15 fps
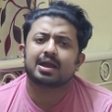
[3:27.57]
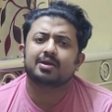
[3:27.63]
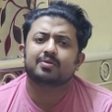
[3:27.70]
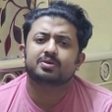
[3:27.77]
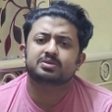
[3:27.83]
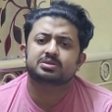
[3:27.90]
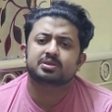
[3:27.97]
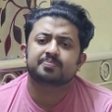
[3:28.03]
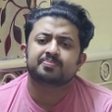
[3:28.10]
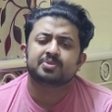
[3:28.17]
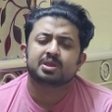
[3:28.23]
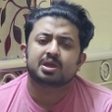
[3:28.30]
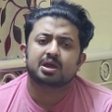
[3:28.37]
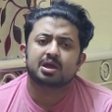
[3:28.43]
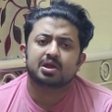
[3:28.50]
I was
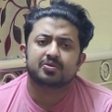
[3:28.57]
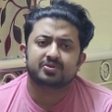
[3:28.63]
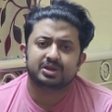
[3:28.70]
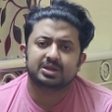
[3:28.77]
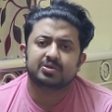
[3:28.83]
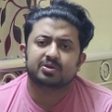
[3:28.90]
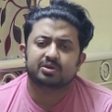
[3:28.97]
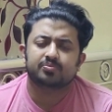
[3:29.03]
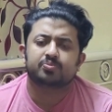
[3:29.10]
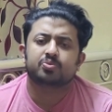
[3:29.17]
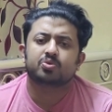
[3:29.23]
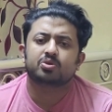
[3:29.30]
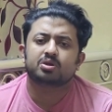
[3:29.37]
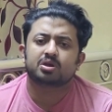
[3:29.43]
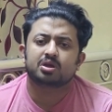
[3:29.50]
reading on
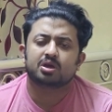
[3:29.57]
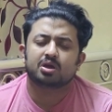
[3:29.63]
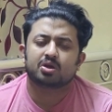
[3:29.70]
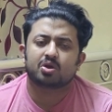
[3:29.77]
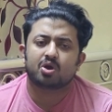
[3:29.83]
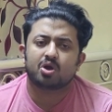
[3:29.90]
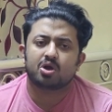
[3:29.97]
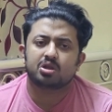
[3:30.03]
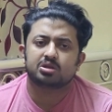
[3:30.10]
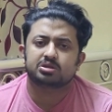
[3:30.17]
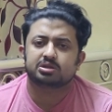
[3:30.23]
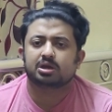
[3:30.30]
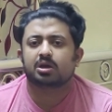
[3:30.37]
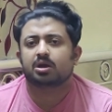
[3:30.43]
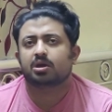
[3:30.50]
book
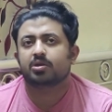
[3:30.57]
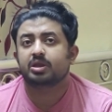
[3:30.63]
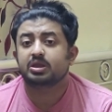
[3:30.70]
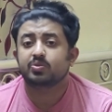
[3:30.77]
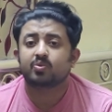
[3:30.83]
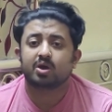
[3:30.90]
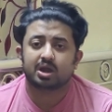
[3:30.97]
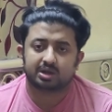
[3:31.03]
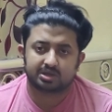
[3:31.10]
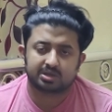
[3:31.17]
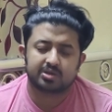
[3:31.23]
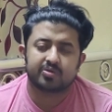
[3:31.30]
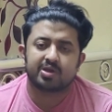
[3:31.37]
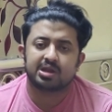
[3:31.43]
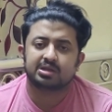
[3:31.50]
called
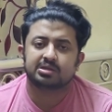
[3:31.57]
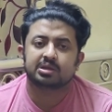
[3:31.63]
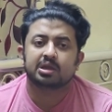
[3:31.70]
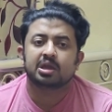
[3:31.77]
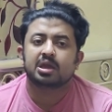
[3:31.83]
Rework, right?